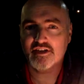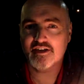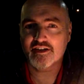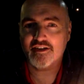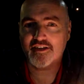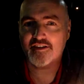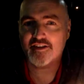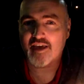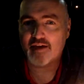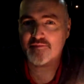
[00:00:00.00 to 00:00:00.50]

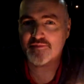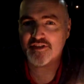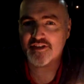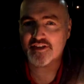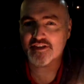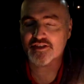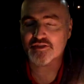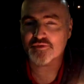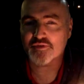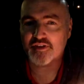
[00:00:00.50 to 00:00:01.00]
And in the
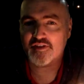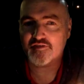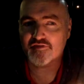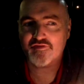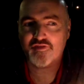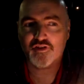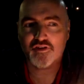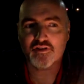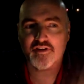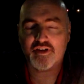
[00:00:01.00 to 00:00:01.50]
emptiness we need
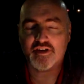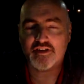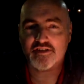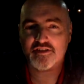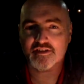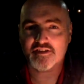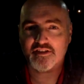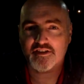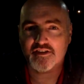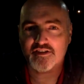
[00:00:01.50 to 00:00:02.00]

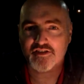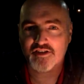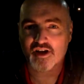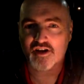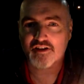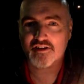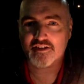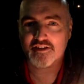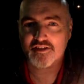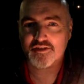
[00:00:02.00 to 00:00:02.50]
fullness, and in the
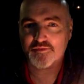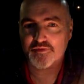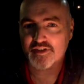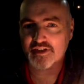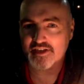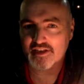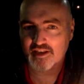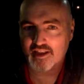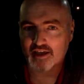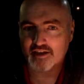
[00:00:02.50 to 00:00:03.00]
darkness we
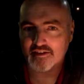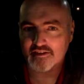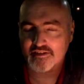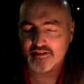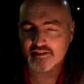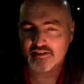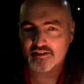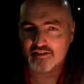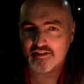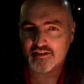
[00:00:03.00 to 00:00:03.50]
need light,
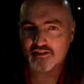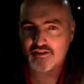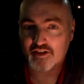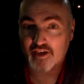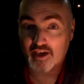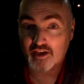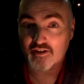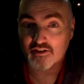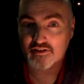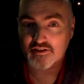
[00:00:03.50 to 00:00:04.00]
and in the
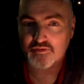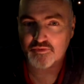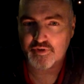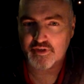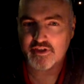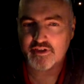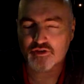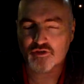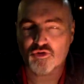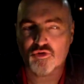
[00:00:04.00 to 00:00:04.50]
chaos
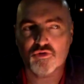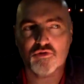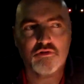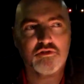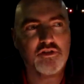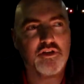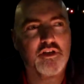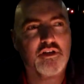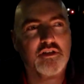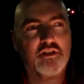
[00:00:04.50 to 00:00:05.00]
we need
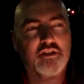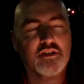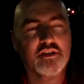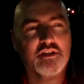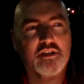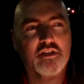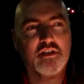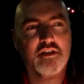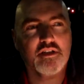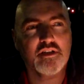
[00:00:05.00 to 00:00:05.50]
order.
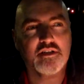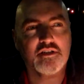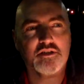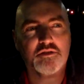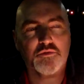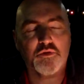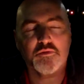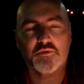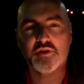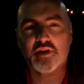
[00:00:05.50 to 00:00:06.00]
And
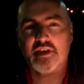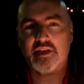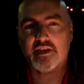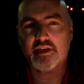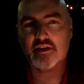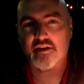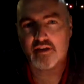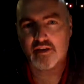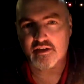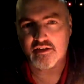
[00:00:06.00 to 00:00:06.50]
so we were
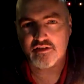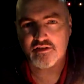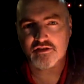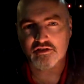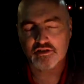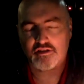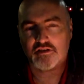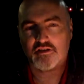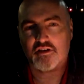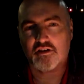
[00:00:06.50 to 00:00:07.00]
leaning
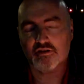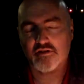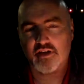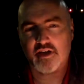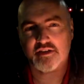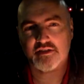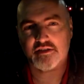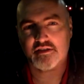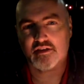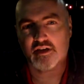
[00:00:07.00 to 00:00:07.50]
into God
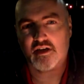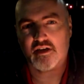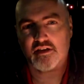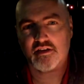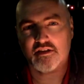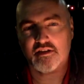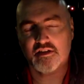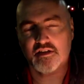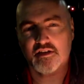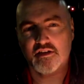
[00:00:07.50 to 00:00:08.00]

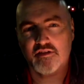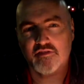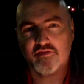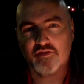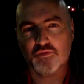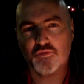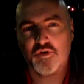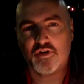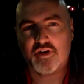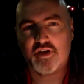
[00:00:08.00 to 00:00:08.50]
yesterday
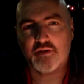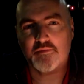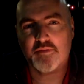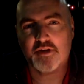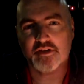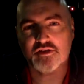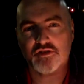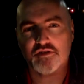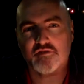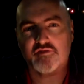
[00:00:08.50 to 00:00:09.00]
for what He
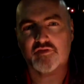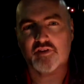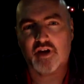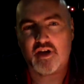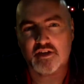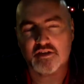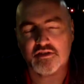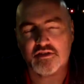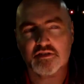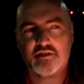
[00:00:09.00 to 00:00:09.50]
might do for
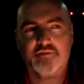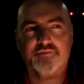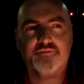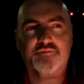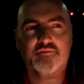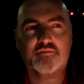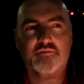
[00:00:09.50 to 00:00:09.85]
us